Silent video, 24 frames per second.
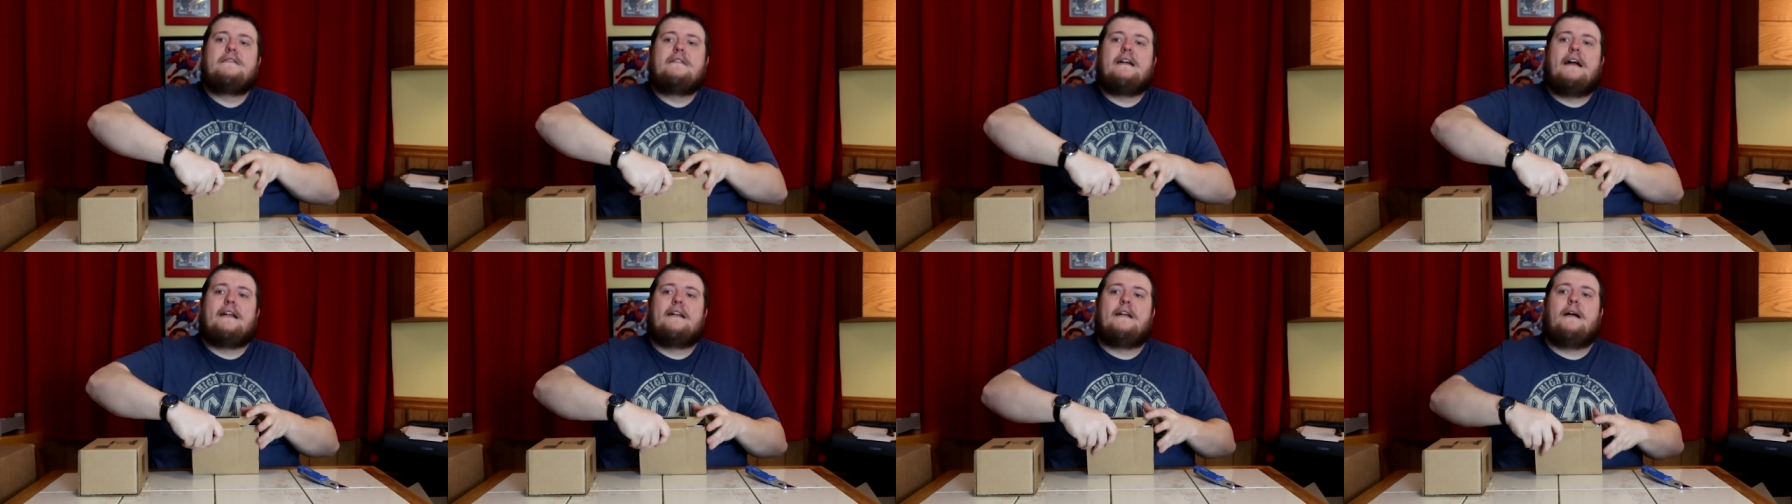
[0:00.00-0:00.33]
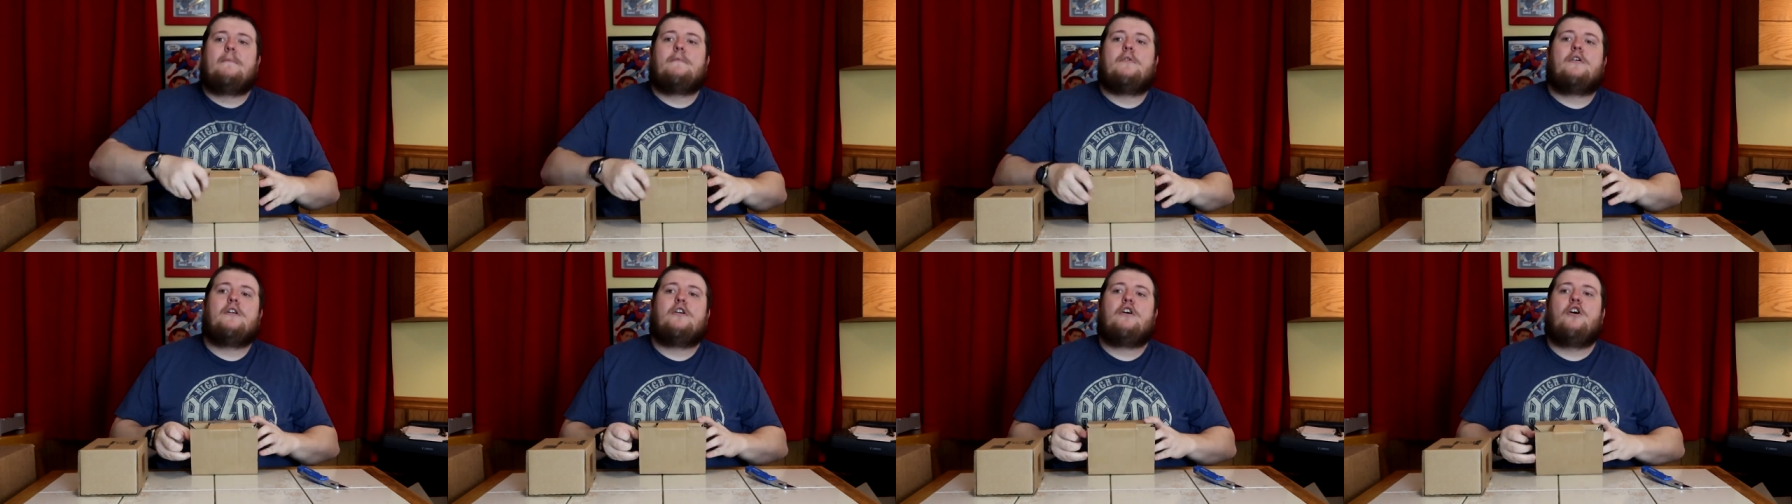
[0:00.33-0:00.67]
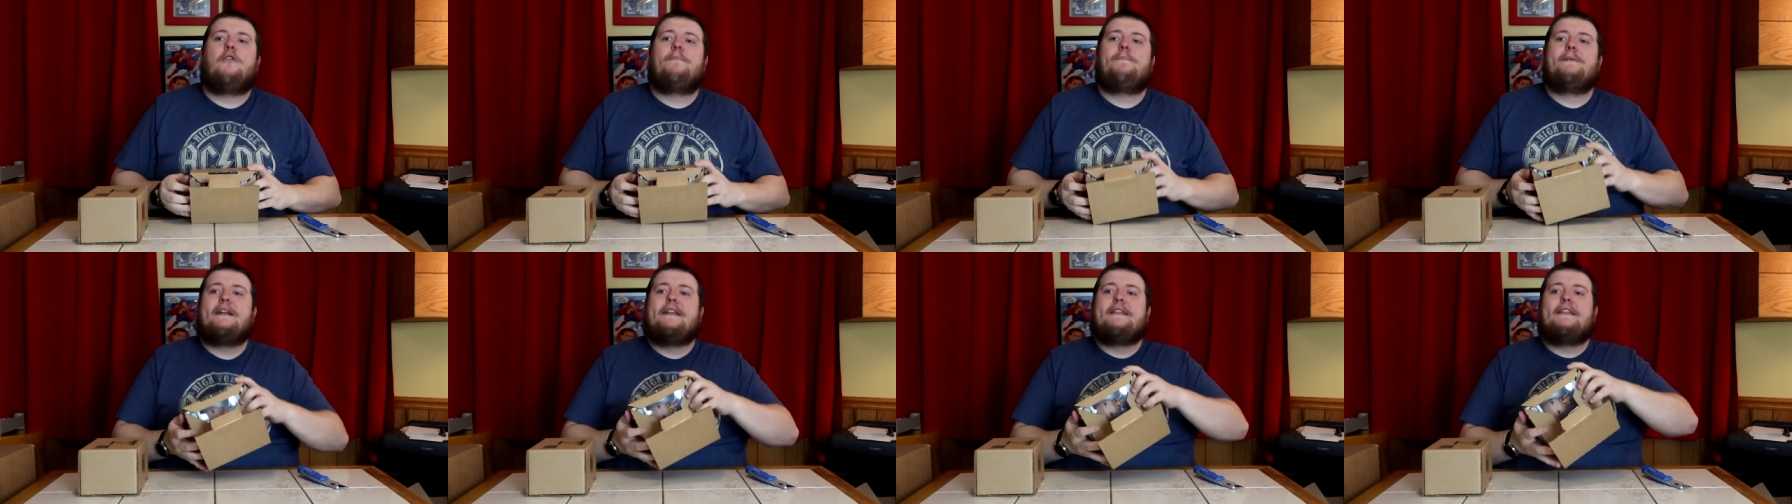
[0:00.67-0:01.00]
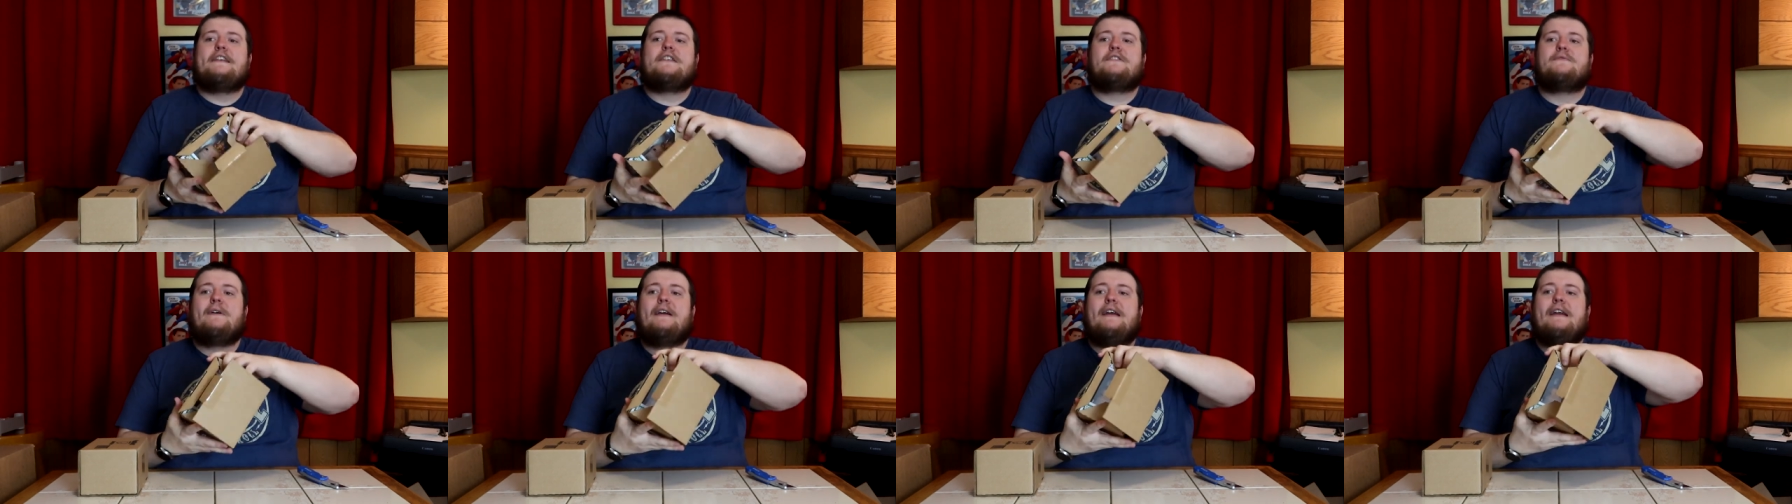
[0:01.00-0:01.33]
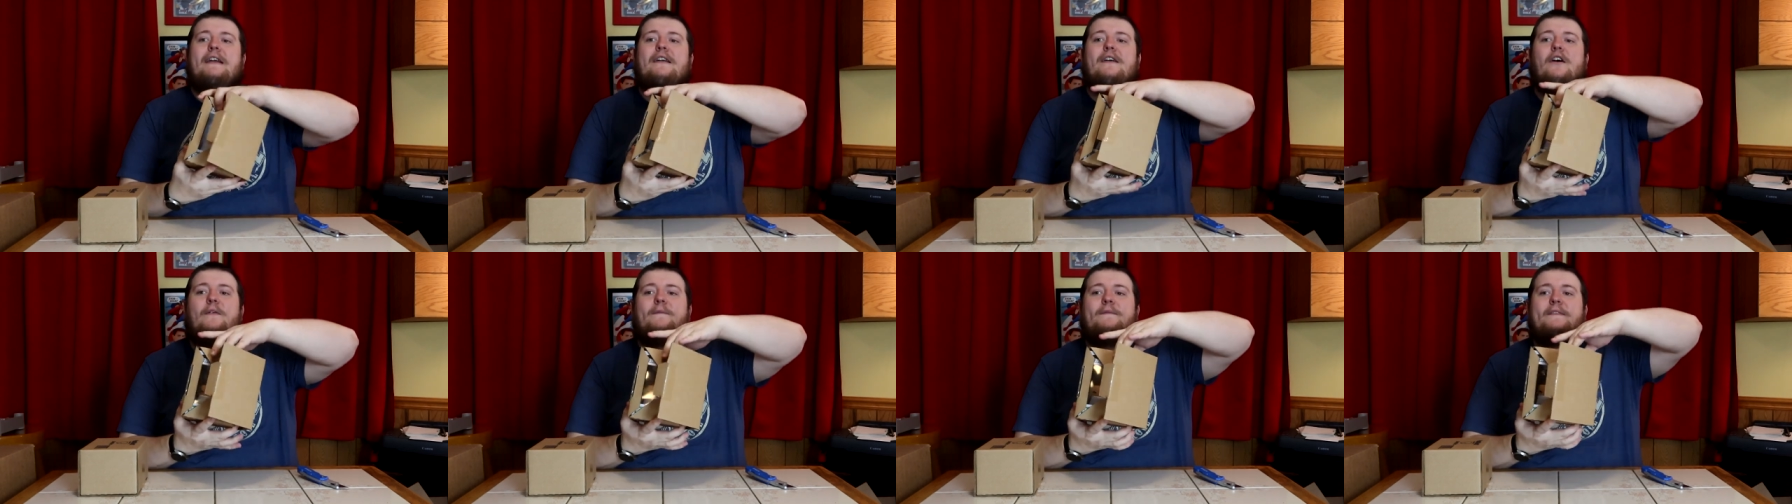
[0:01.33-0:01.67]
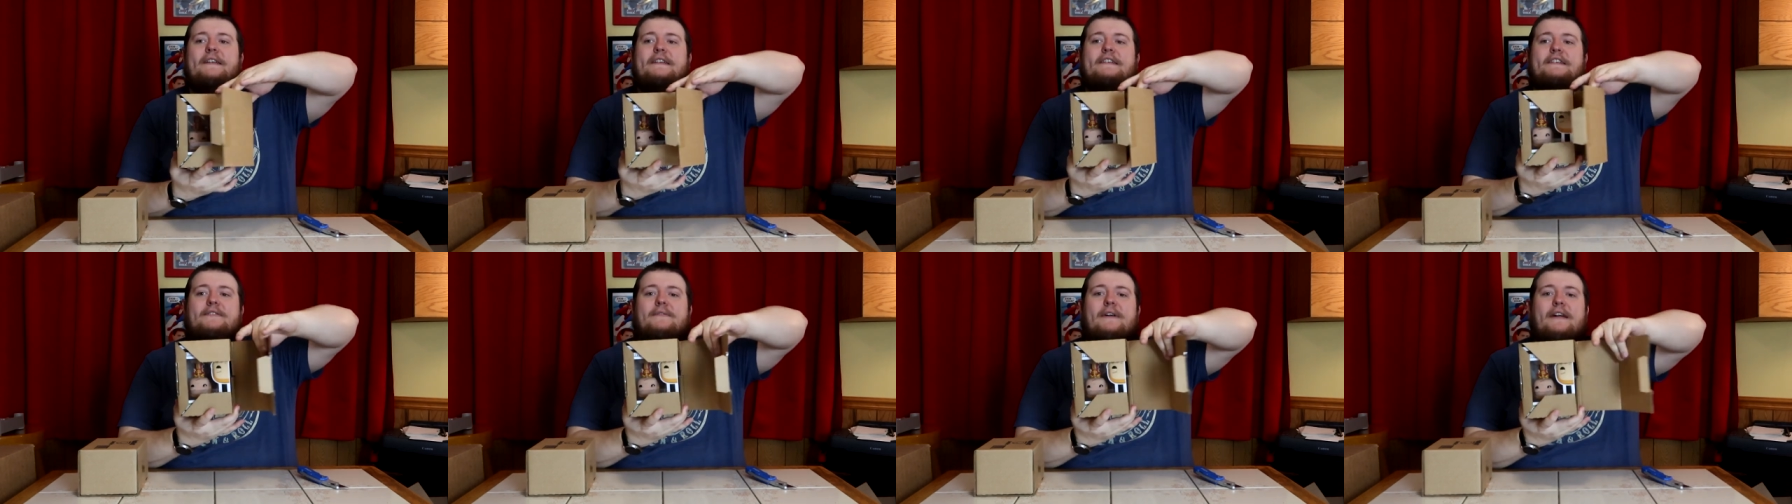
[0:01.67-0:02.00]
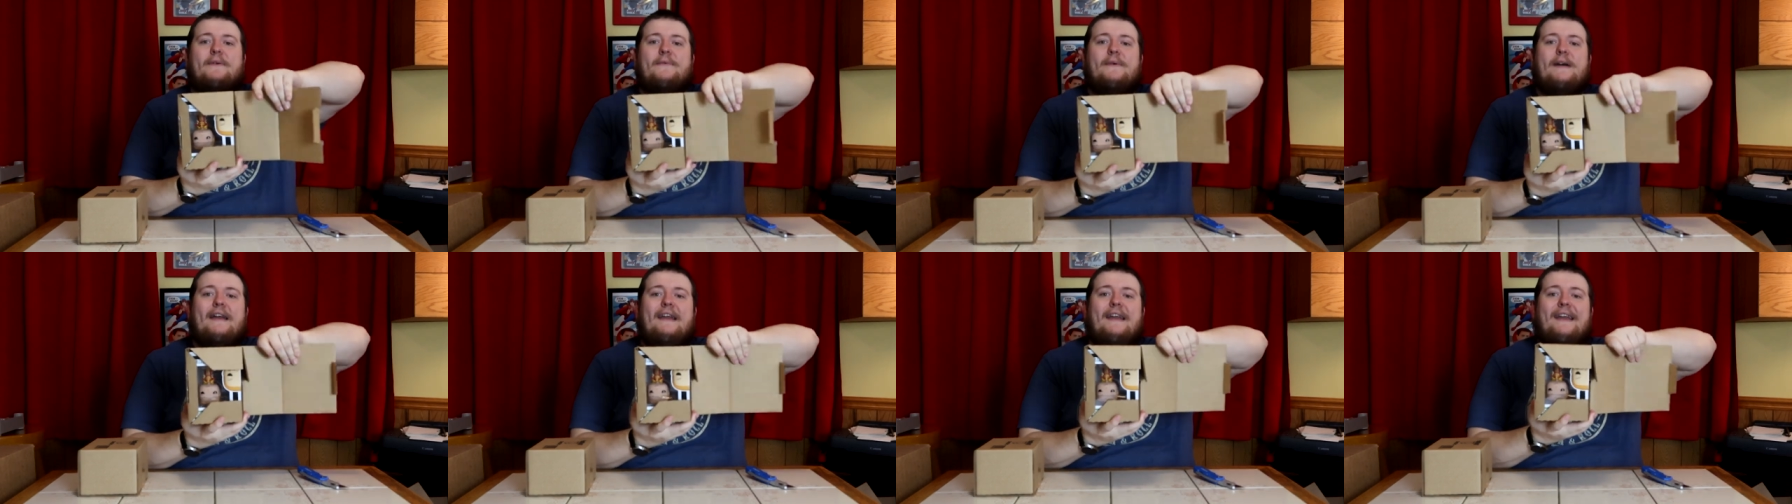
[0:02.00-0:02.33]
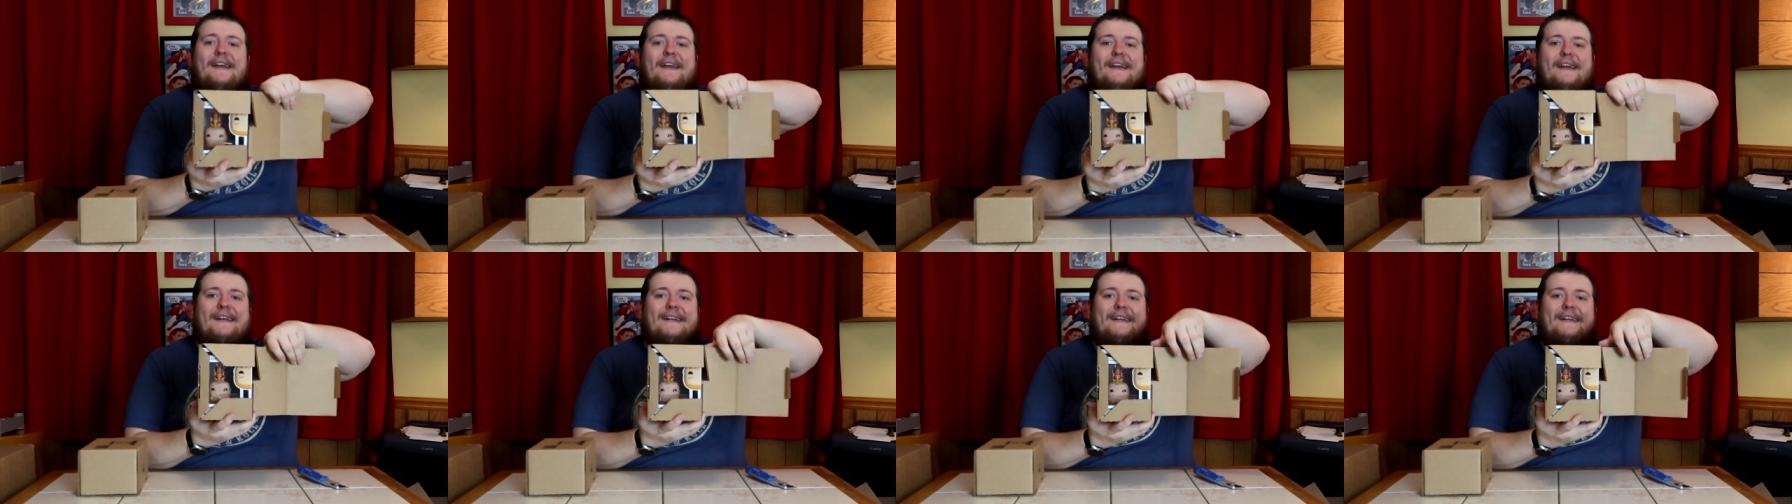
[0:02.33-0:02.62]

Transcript: I, am gonna open it this way. Hopefully it's the right way.